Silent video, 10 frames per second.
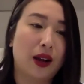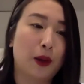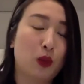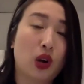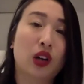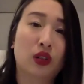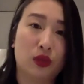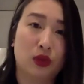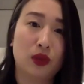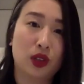
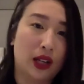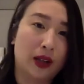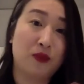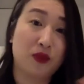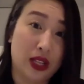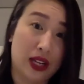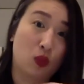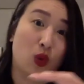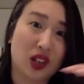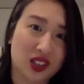water,
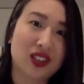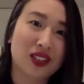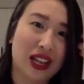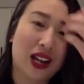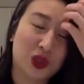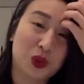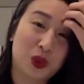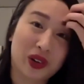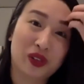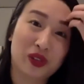the actual
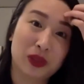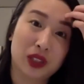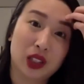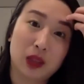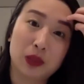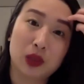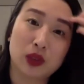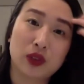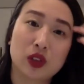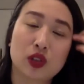water from the Columbia
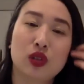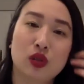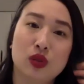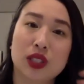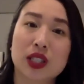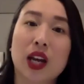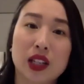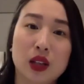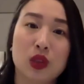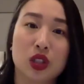River to
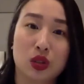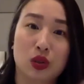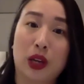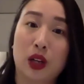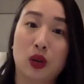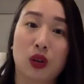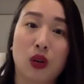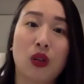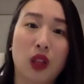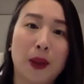Dasani, which is owned by
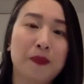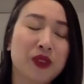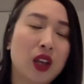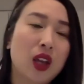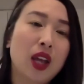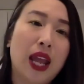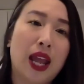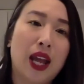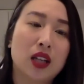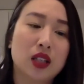Coca-Cola.
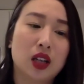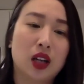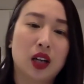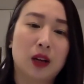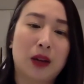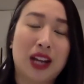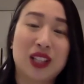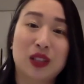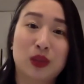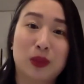And I
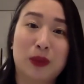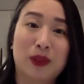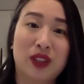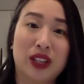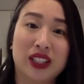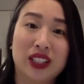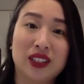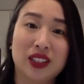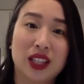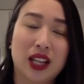still remember very
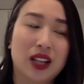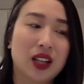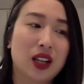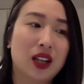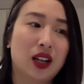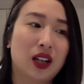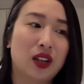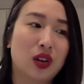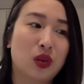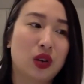clearly that
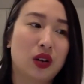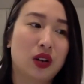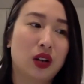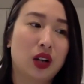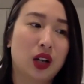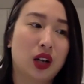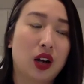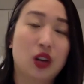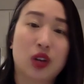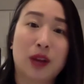there were
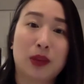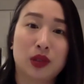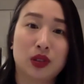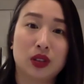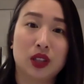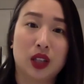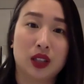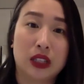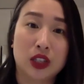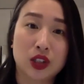our tribal
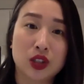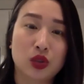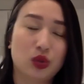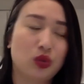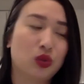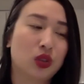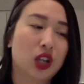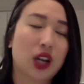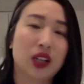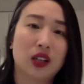leaders who were
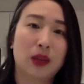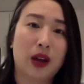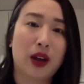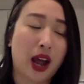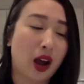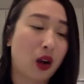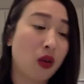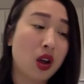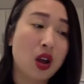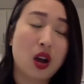talking about how,
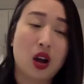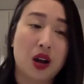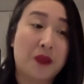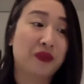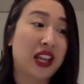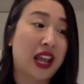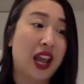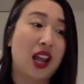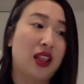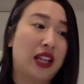
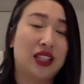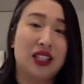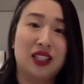hey, like this